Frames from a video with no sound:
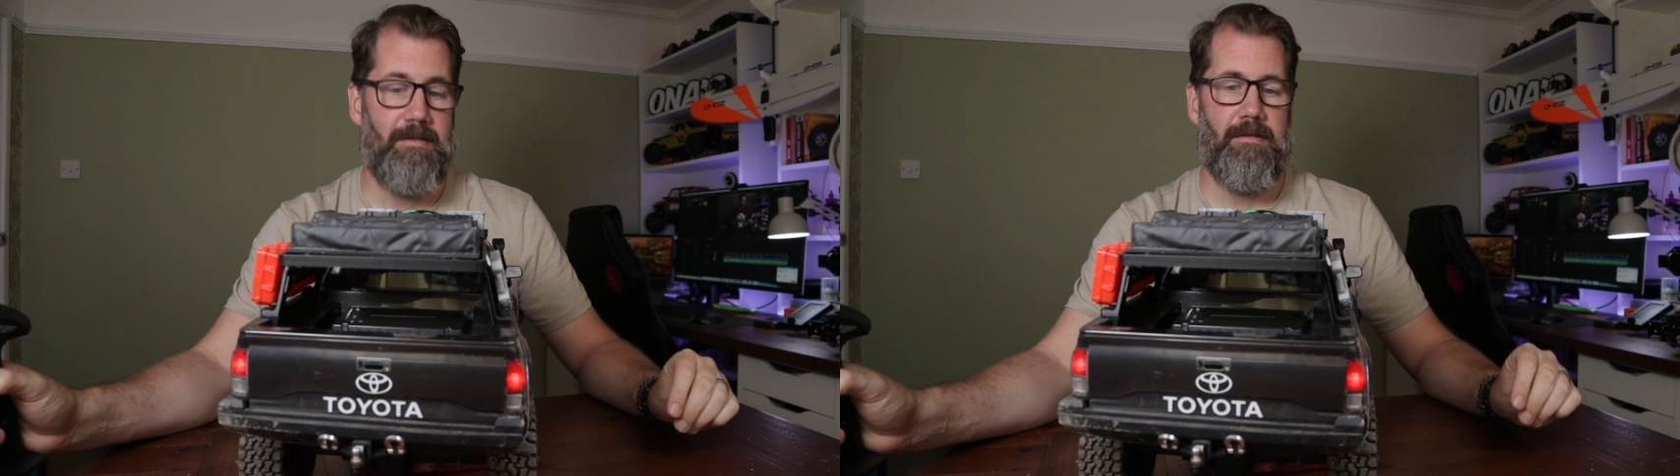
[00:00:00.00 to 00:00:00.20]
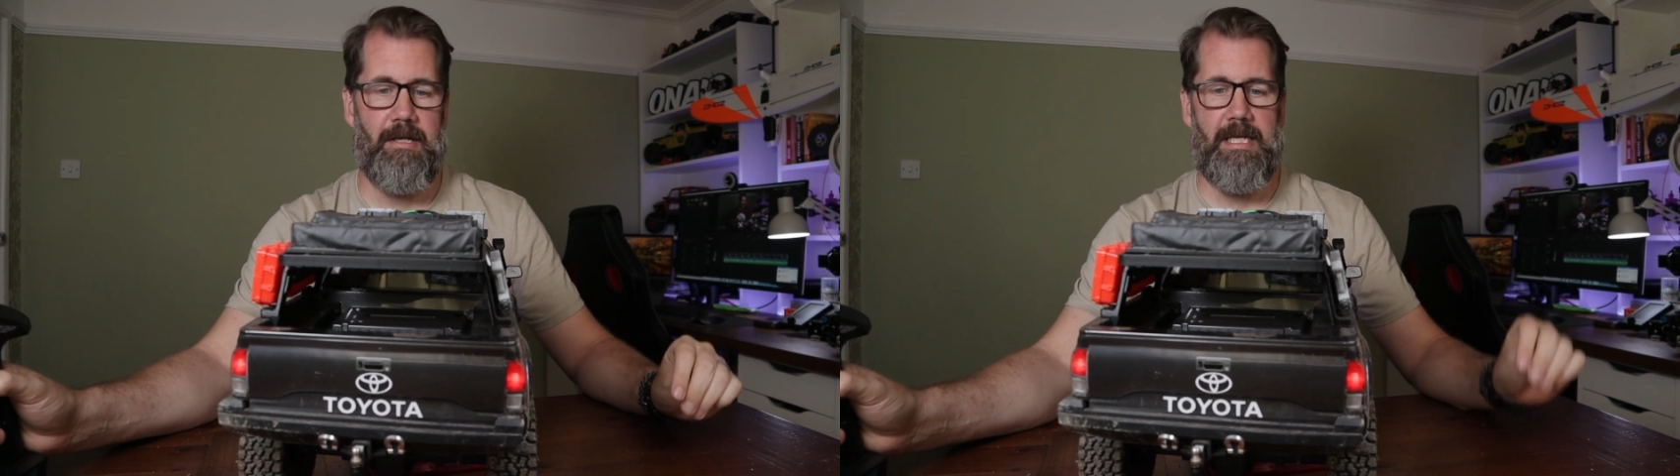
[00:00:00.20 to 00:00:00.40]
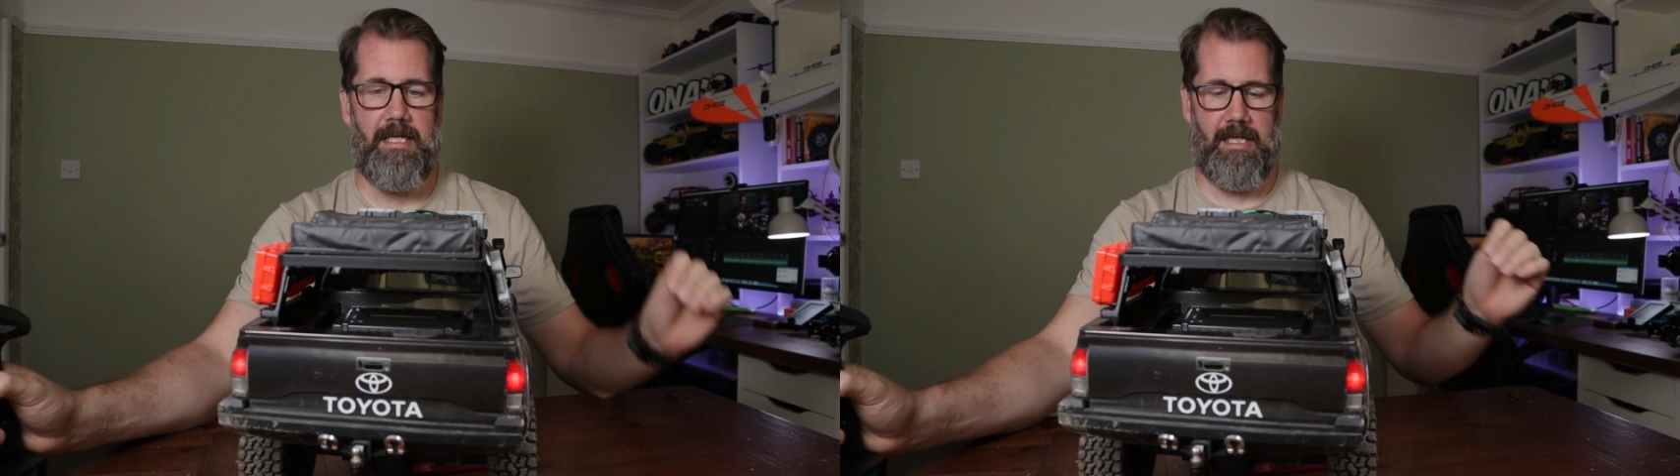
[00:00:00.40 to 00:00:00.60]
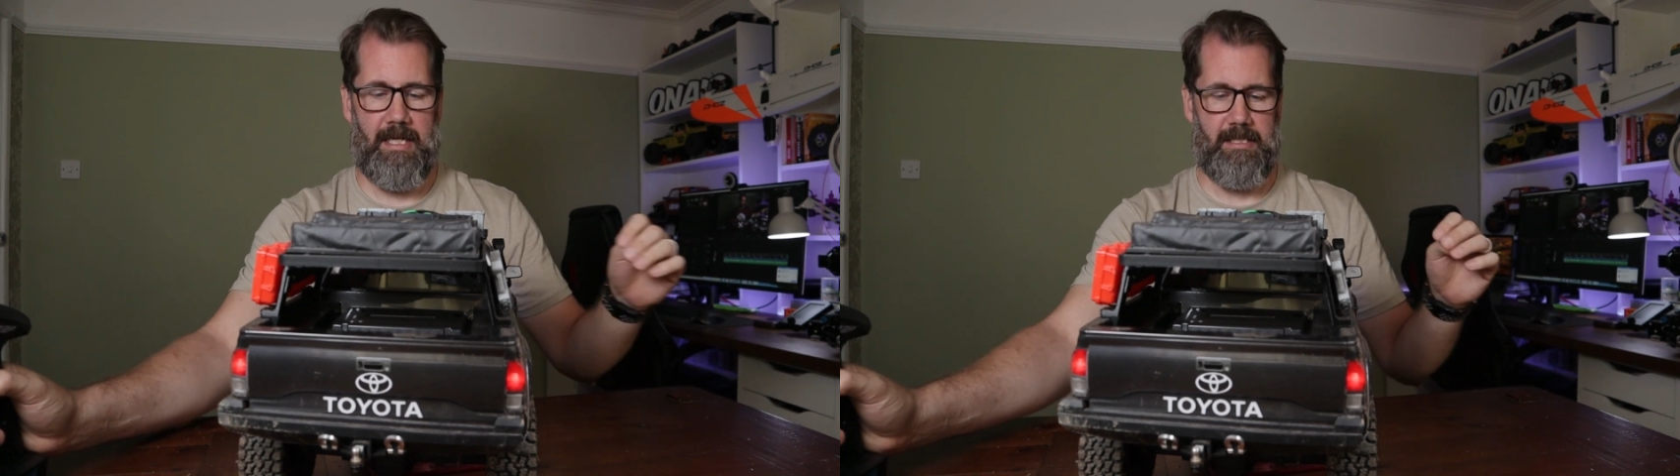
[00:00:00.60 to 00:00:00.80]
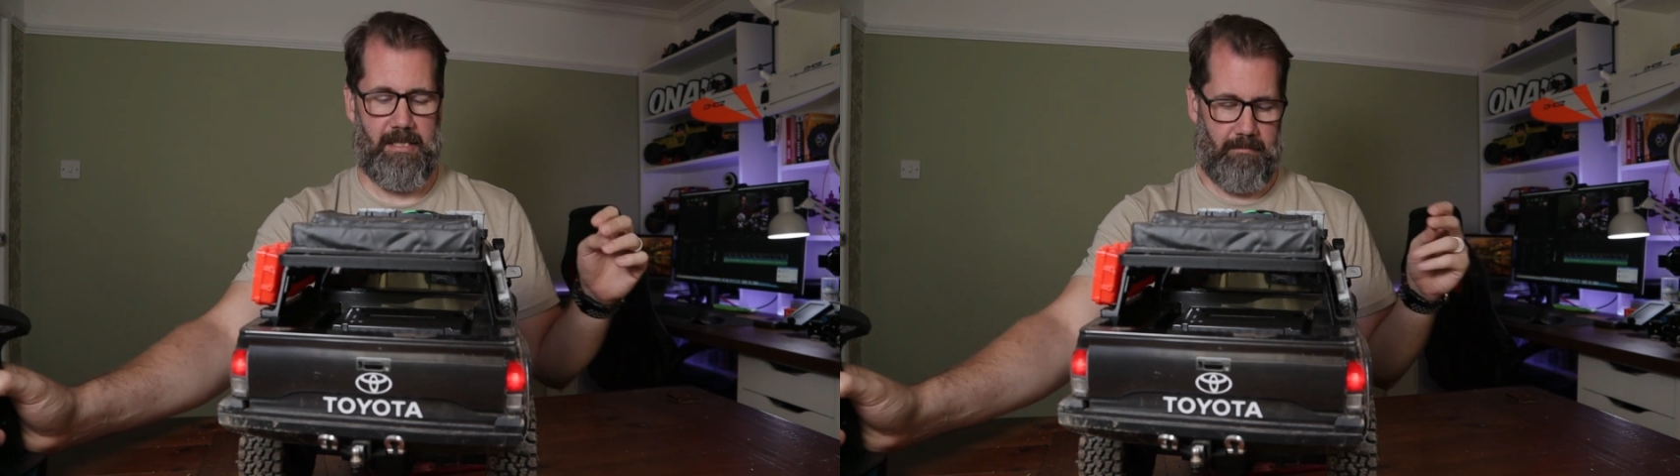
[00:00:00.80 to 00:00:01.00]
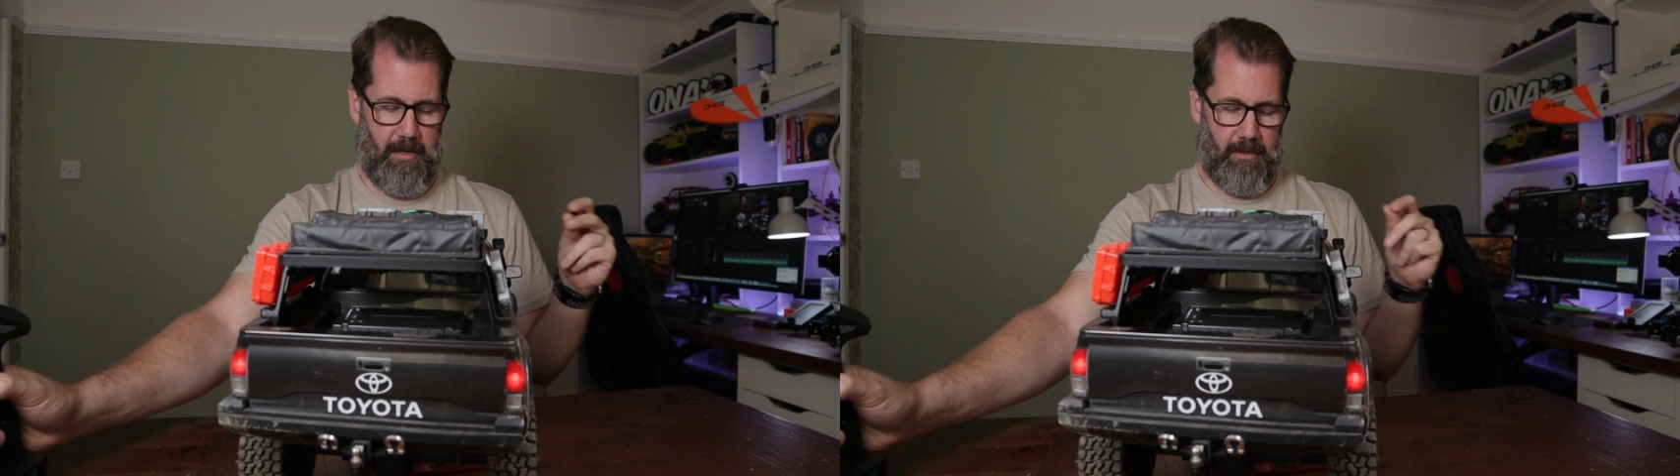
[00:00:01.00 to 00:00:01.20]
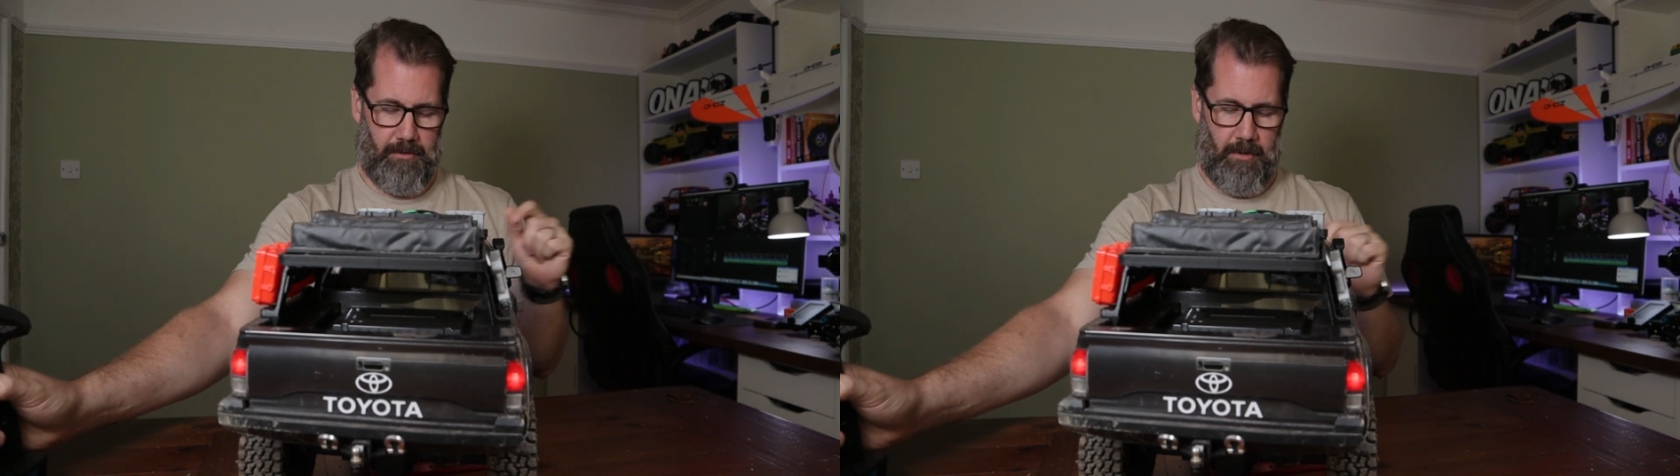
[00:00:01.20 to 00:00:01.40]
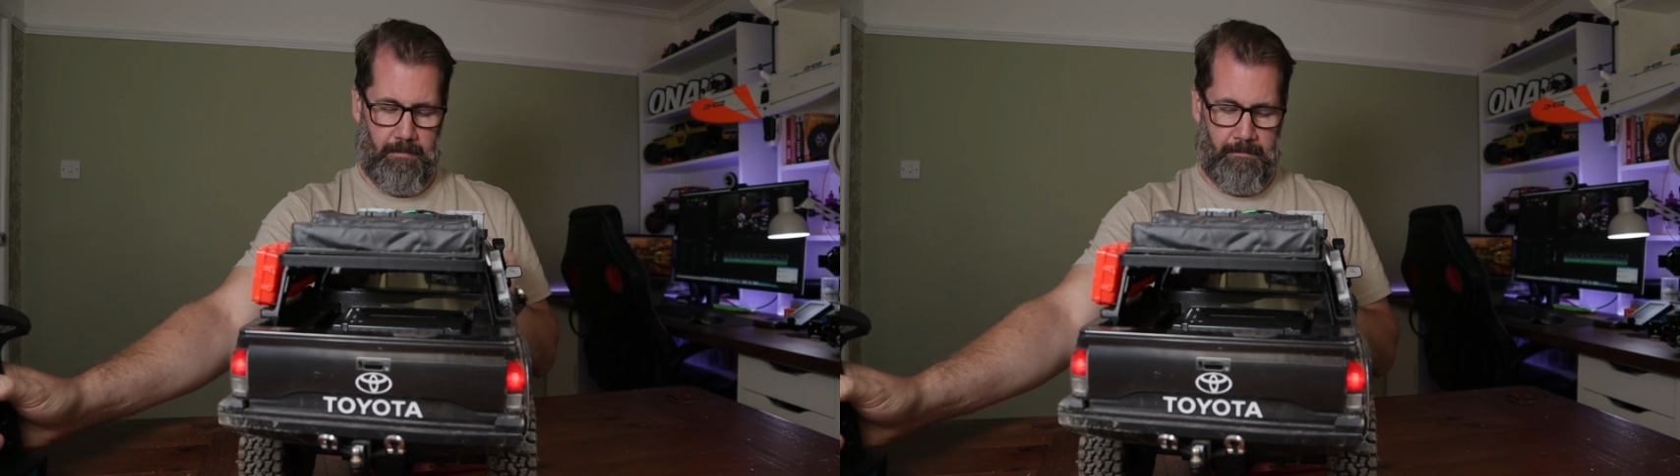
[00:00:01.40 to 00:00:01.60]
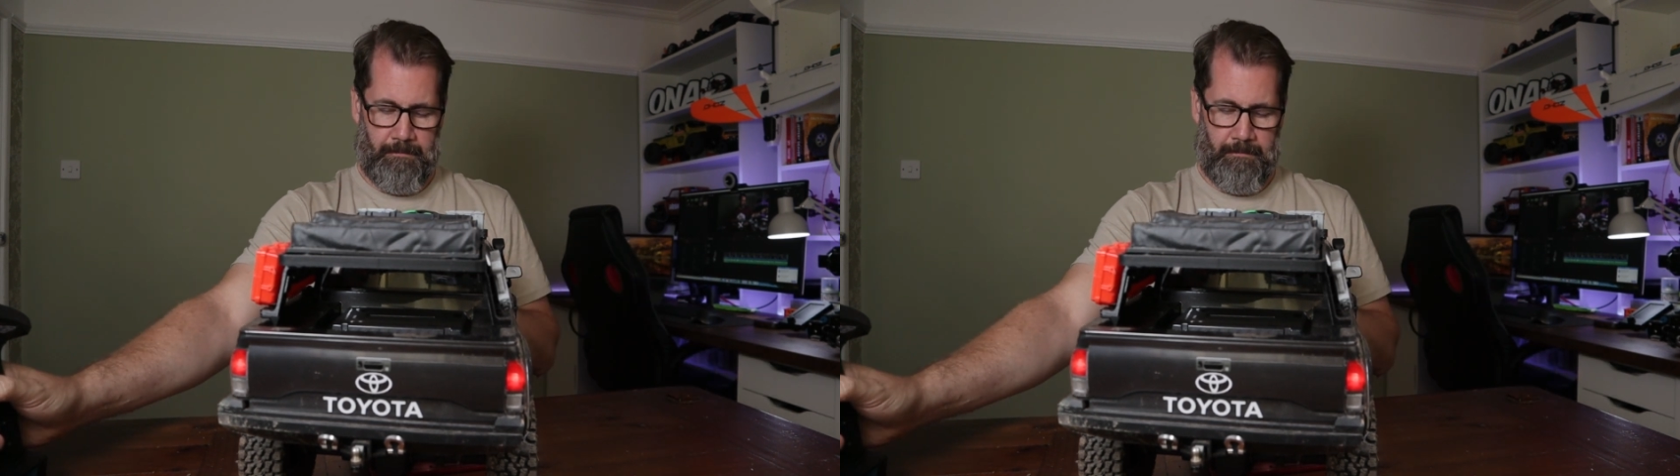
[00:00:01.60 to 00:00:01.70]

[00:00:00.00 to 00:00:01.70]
you're indicating correctly or not.